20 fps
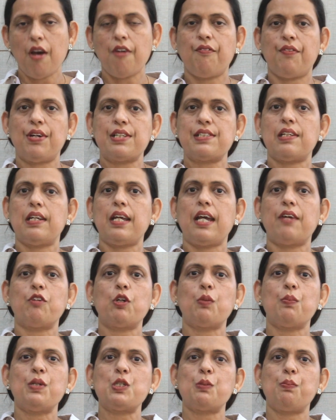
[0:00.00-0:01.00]
Firstly, I
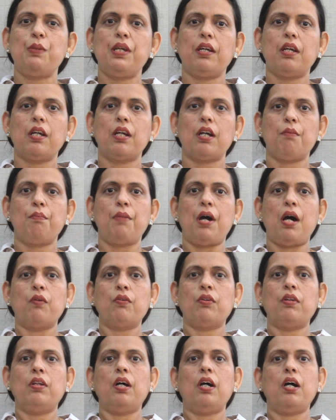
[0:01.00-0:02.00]
would be speaking
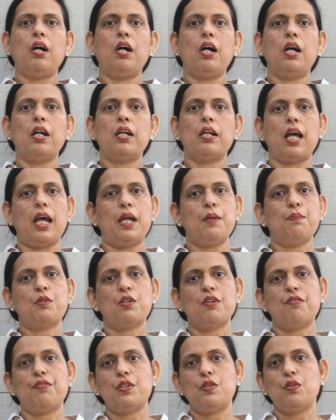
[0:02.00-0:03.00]
about the types
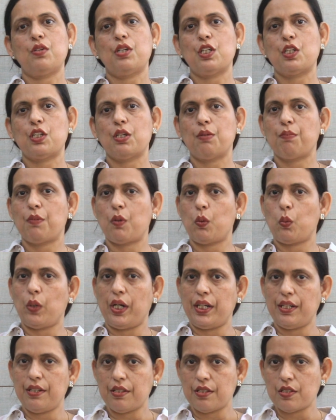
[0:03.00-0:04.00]
of education
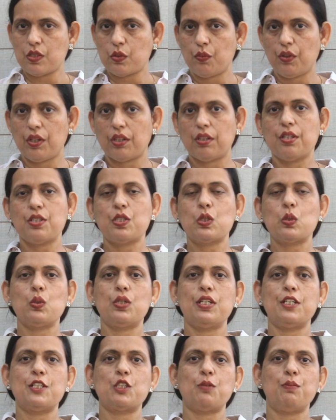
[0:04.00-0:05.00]
providers where the
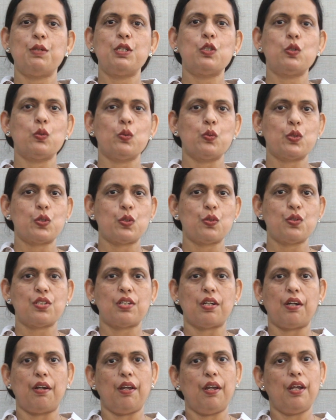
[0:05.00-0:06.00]
students may choose to
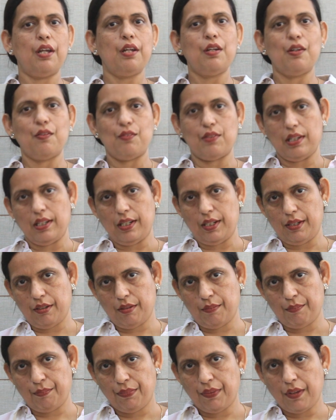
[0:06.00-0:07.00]
study in New Zealand.
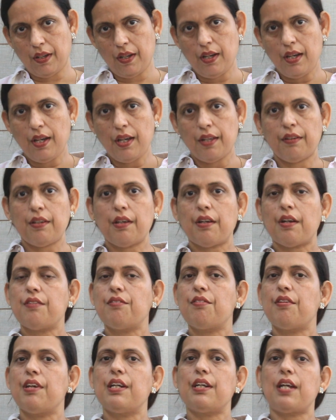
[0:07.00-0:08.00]
There
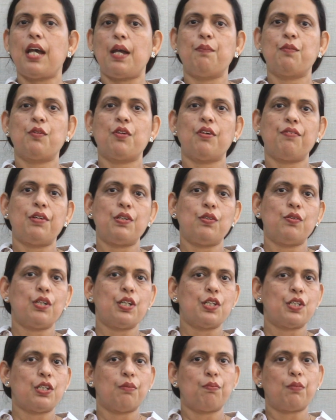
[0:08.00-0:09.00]
are three types of
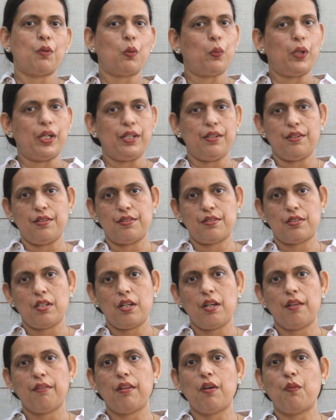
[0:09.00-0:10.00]
education providers,
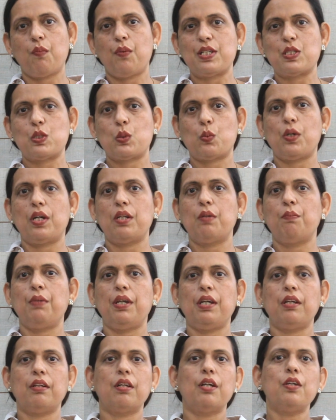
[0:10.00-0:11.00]
the first one
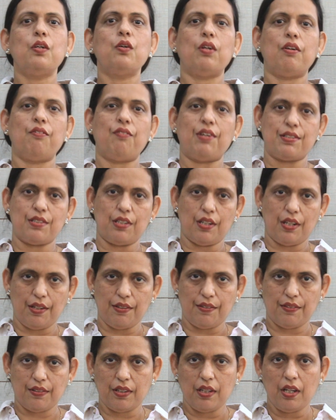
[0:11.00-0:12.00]
being the
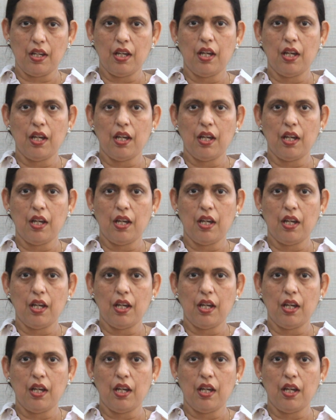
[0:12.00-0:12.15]
universities.